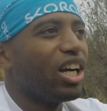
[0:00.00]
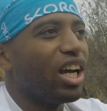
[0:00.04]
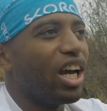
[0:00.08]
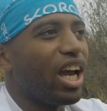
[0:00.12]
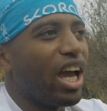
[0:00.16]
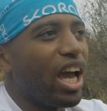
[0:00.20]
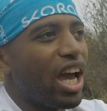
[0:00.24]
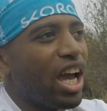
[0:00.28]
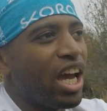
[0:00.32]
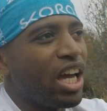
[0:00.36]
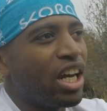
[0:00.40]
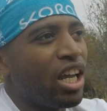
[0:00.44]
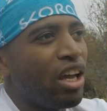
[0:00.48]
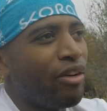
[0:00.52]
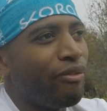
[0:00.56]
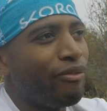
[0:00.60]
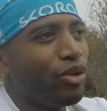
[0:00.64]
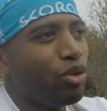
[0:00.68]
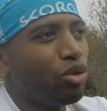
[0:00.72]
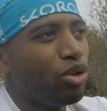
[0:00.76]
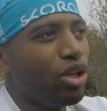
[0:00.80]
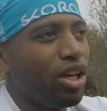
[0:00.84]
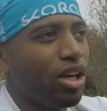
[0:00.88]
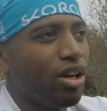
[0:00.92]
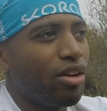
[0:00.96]
And if
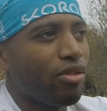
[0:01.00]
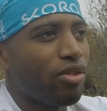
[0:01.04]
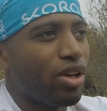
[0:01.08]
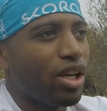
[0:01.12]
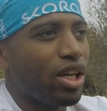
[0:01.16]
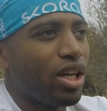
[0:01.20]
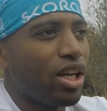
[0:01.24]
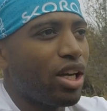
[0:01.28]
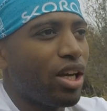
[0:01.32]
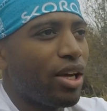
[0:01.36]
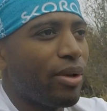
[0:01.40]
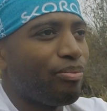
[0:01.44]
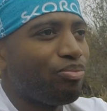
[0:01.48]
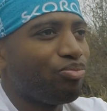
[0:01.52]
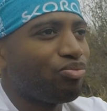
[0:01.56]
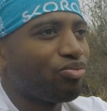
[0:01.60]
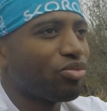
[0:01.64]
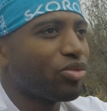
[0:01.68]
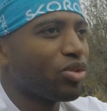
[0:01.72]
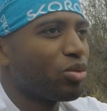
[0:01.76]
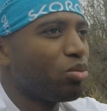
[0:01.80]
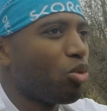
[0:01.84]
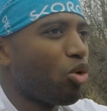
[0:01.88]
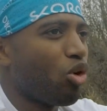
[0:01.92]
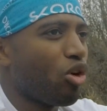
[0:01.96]
you live
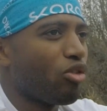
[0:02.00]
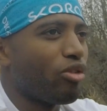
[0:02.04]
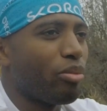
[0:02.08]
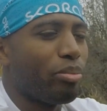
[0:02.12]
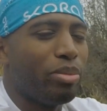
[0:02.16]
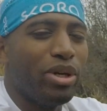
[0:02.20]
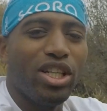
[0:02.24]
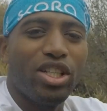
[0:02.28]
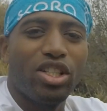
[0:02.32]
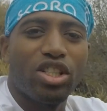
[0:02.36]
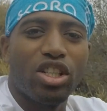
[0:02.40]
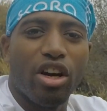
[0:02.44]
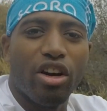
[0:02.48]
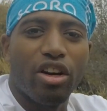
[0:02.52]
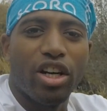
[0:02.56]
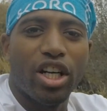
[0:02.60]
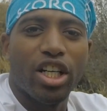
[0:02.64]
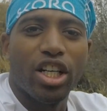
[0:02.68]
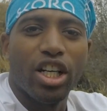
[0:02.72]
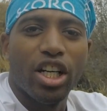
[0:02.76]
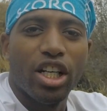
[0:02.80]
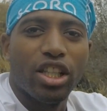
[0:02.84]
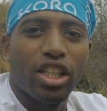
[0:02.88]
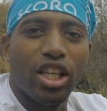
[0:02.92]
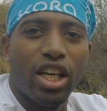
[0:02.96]
in more of a beach area,